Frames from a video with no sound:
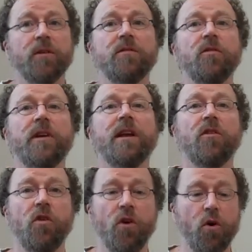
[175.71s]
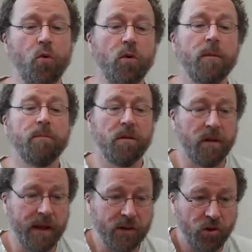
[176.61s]
because you get no
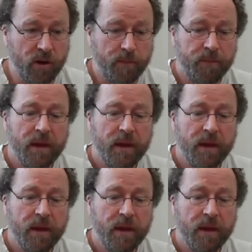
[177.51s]
pleasure.